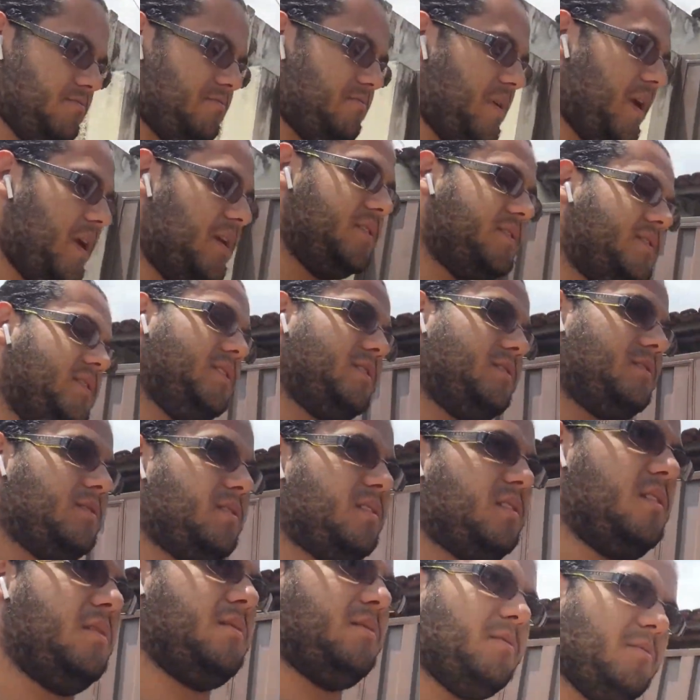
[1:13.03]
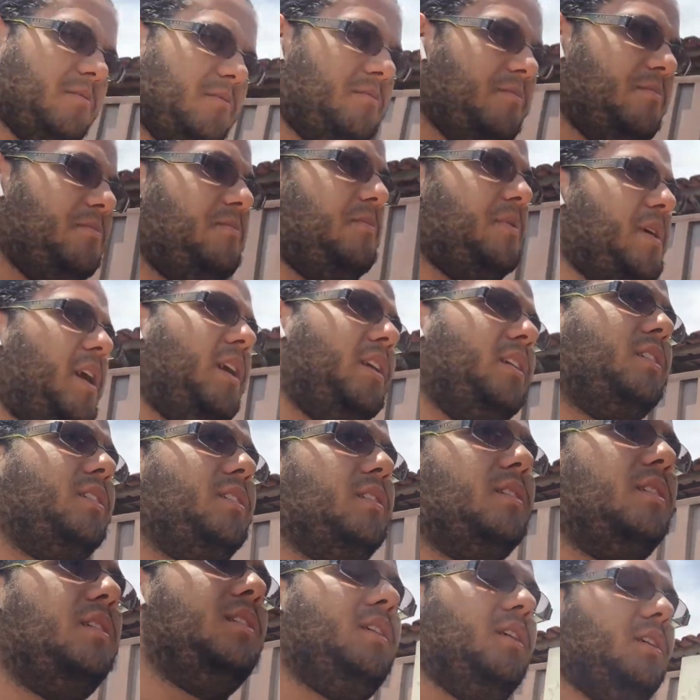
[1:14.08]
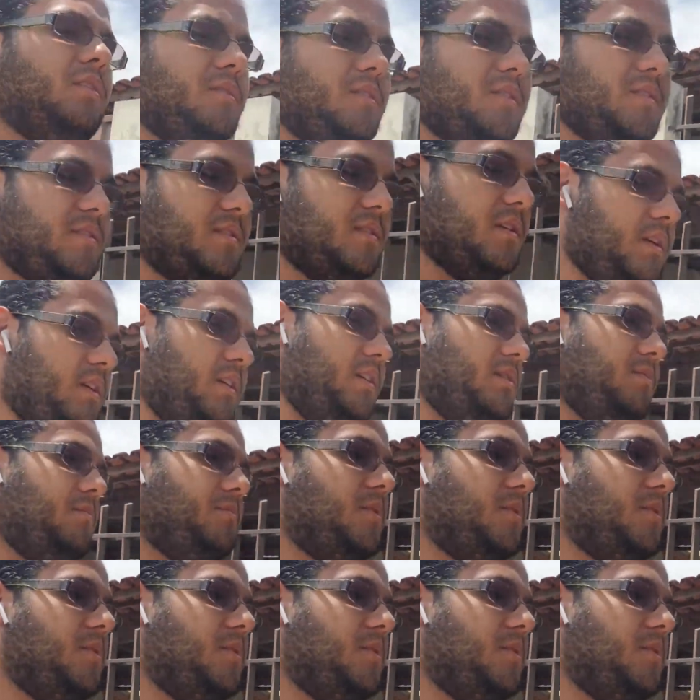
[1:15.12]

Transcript: basic beta of the site,